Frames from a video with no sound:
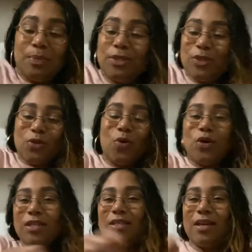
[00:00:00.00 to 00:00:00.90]
the
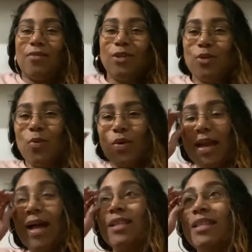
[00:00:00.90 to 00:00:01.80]
sauce every so
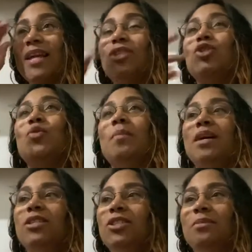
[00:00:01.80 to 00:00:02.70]
not too
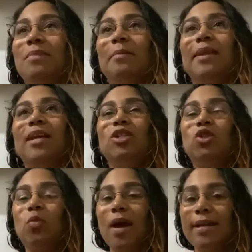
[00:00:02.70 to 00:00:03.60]
much, maybe like
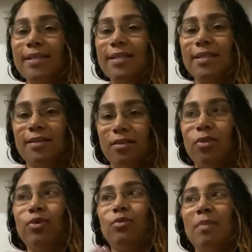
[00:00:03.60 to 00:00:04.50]
twice
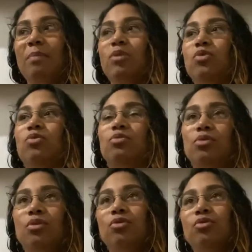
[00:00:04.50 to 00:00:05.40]
or maybe two,
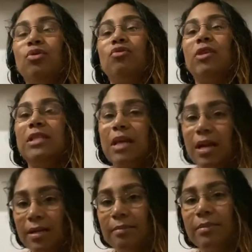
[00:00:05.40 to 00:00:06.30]
you know, 2 to 3
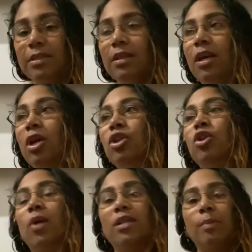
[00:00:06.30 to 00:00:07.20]
times
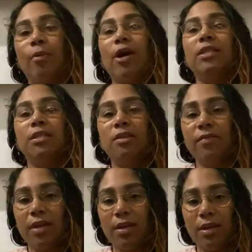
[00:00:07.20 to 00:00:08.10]
throughout the process of
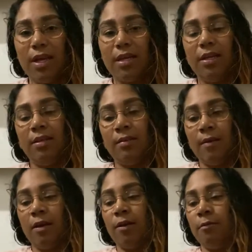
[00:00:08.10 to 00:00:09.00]
it getting
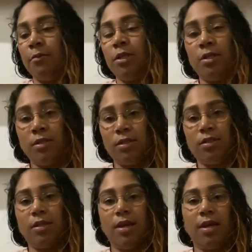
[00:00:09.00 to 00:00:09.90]
cooked.
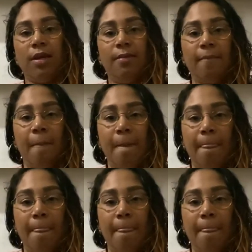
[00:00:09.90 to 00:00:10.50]
And